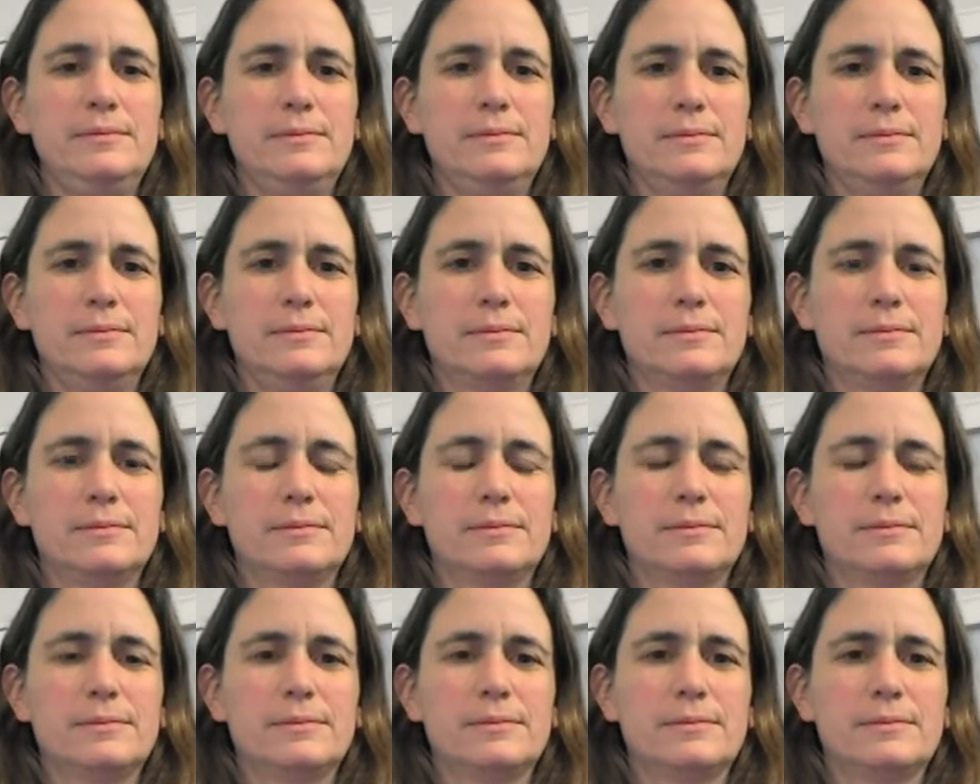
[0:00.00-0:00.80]

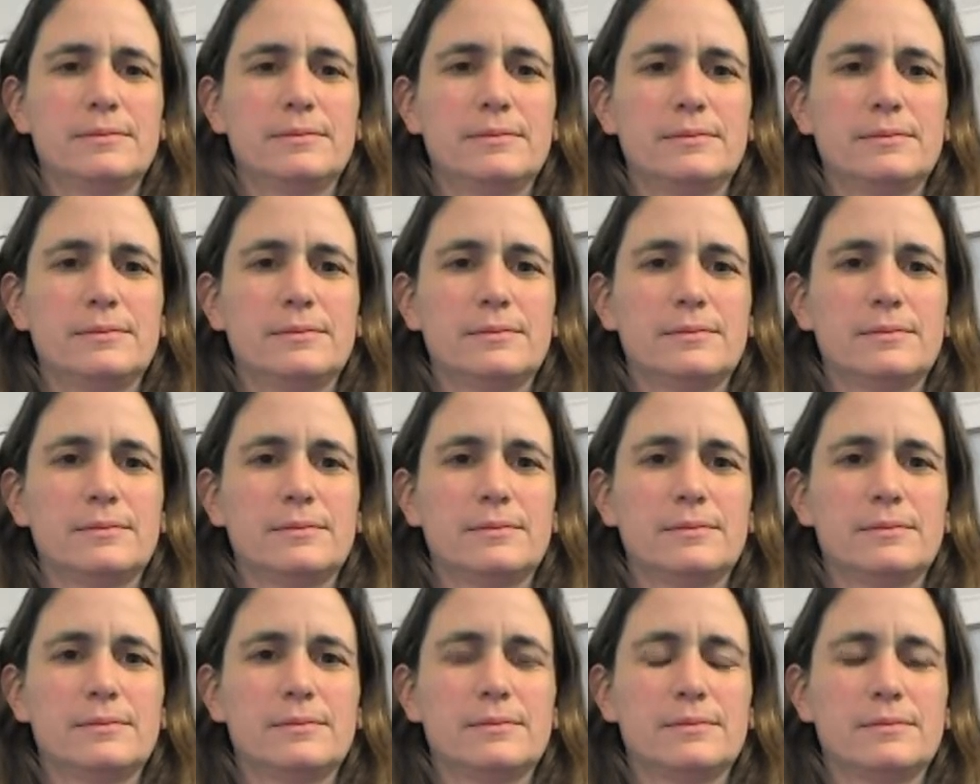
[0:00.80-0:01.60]

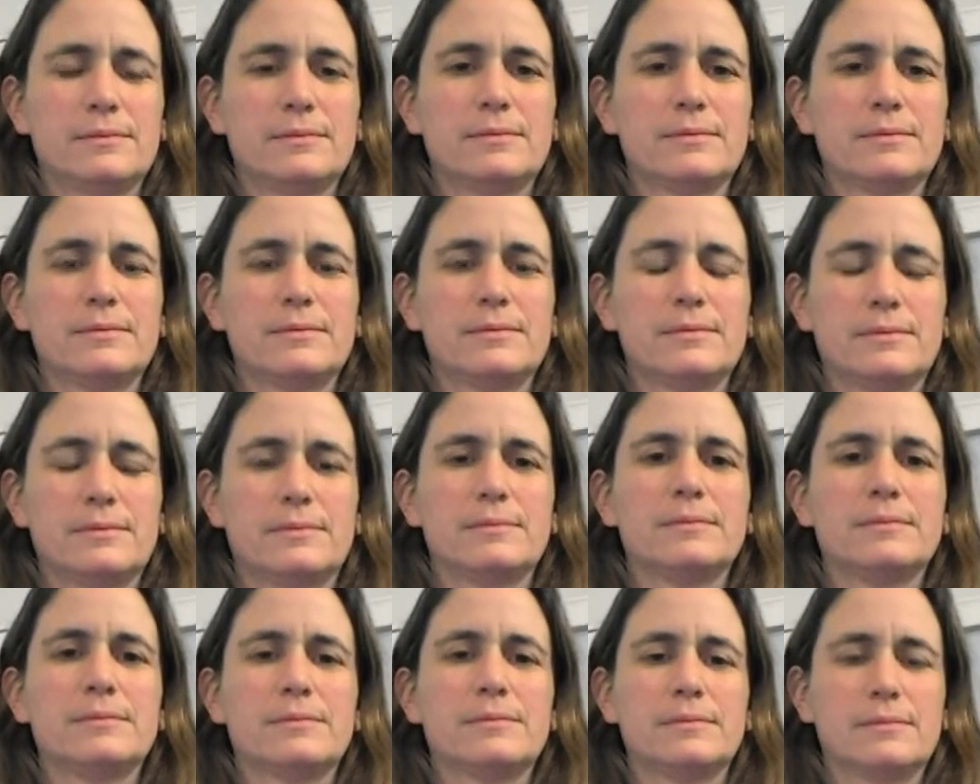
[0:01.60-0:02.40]

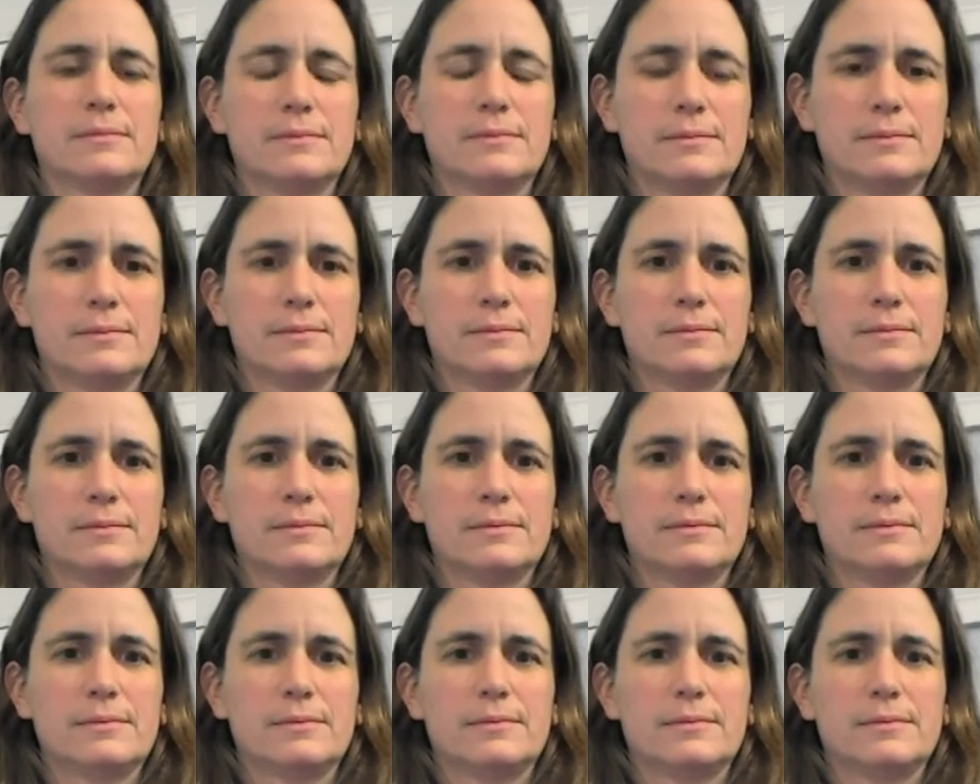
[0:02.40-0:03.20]

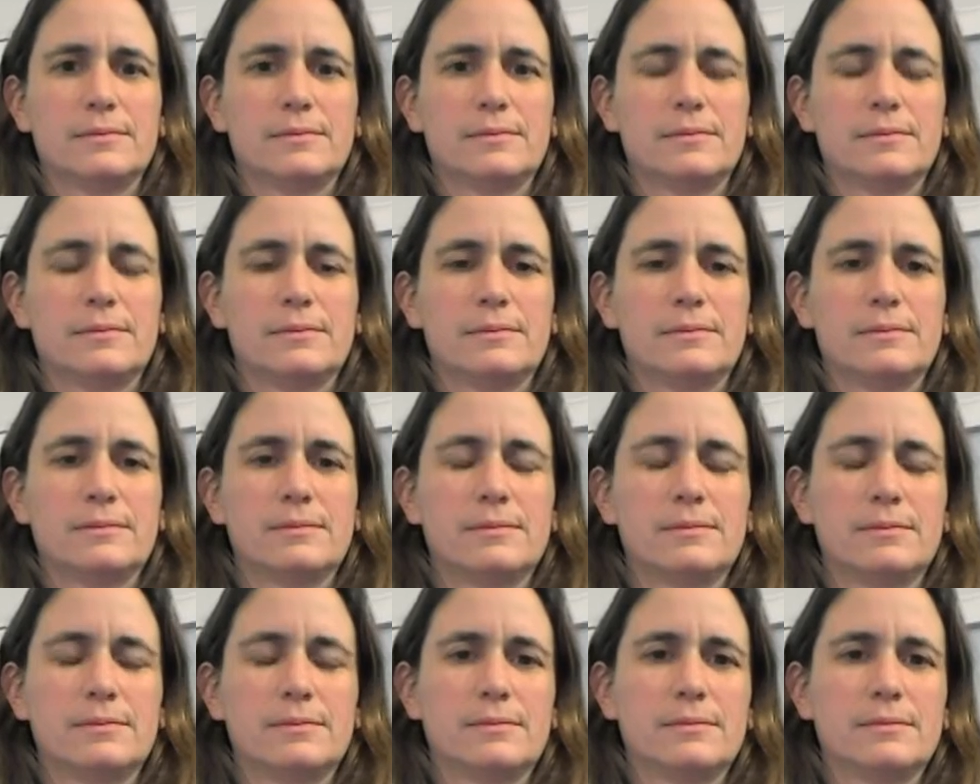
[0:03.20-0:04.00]

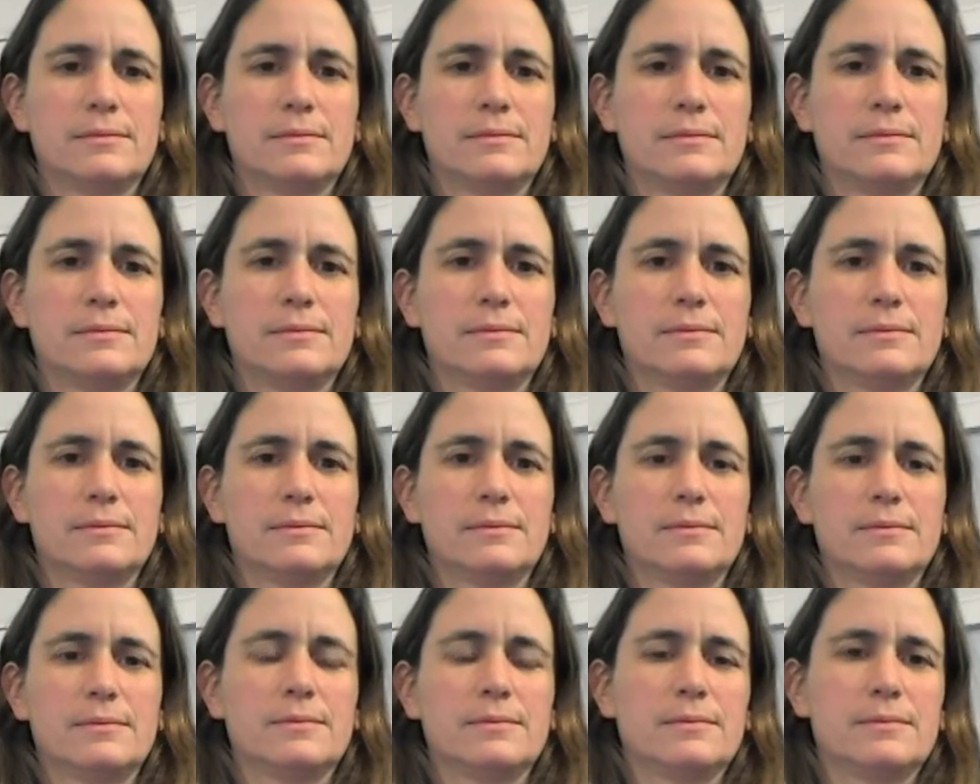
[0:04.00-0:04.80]

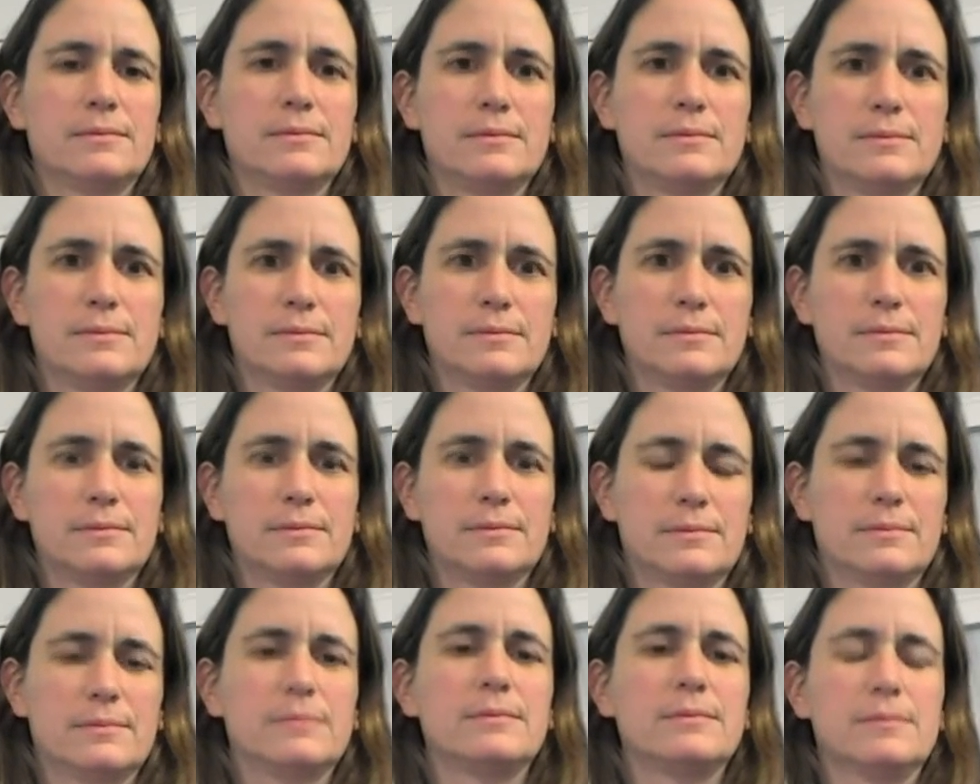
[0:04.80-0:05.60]

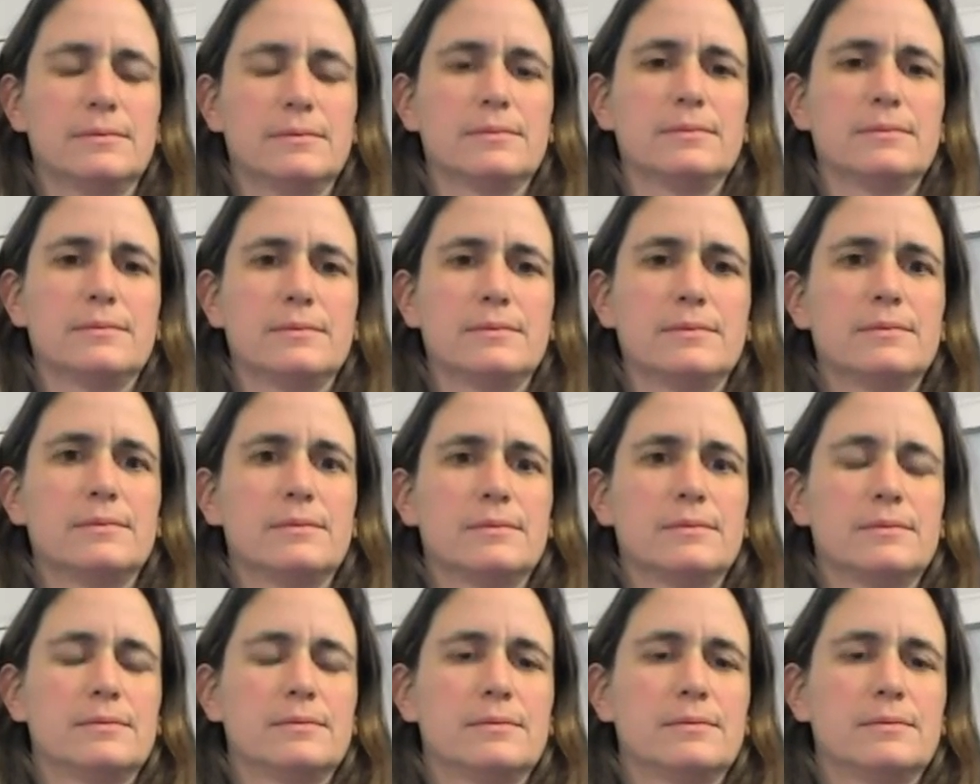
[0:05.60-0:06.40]

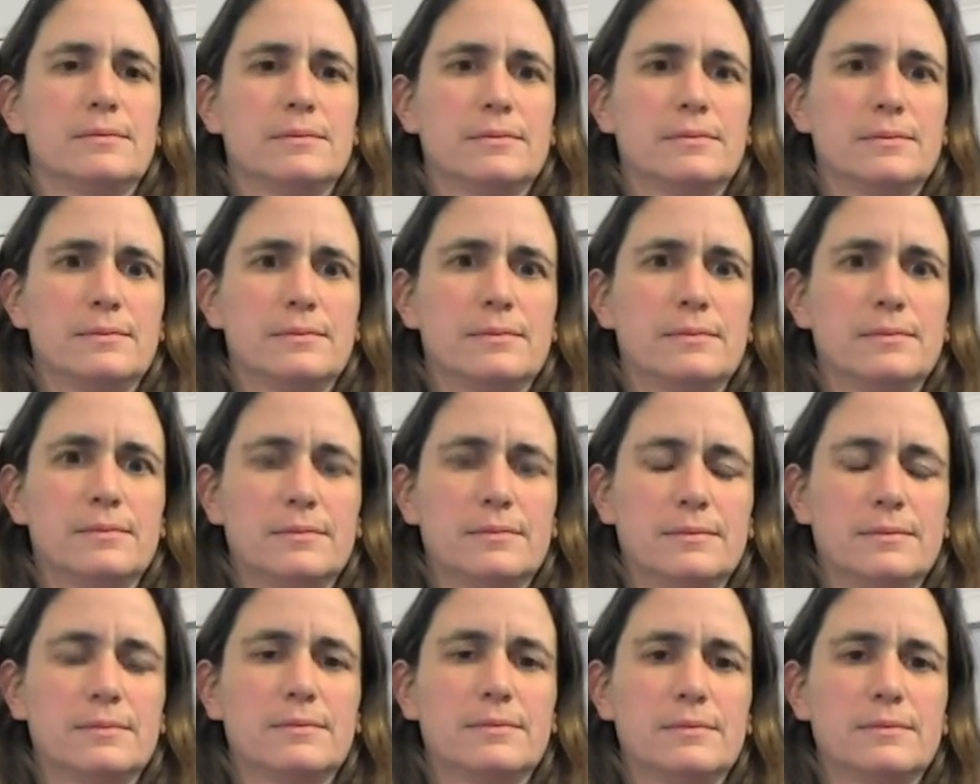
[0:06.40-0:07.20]

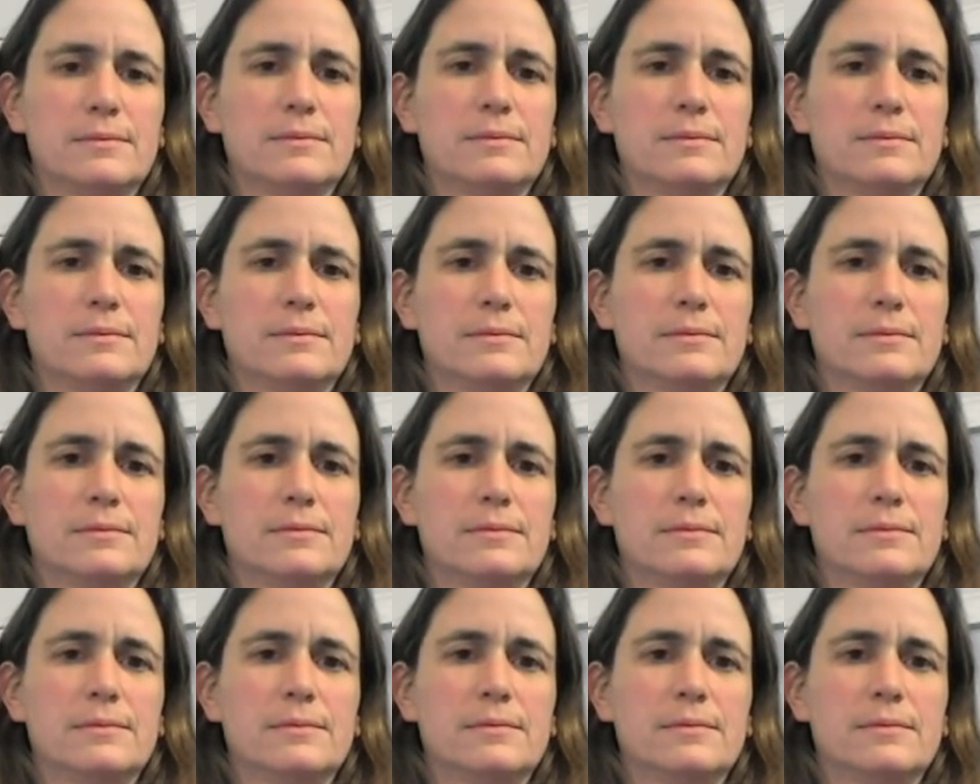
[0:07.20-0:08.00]
(silent)